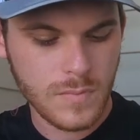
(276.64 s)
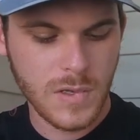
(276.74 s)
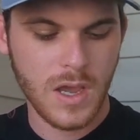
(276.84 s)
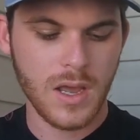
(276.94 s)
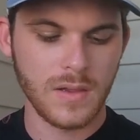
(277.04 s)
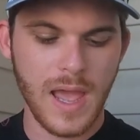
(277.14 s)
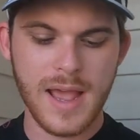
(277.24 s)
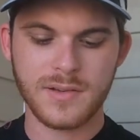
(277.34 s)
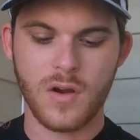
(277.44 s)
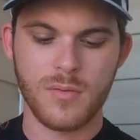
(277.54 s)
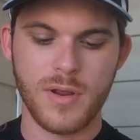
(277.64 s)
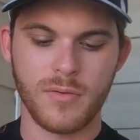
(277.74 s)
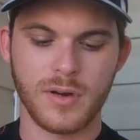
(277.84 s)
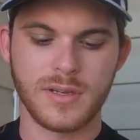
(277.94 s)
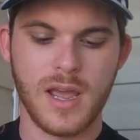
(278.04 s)
Last hard bait
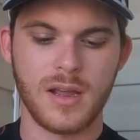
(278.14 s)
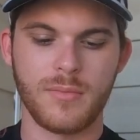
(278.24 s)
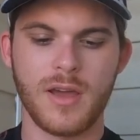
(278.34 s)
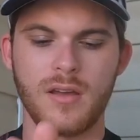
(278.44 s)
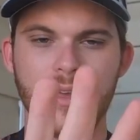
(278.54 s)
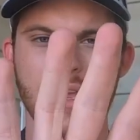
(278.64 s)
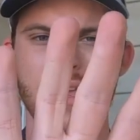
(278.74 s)
we're going to talk about.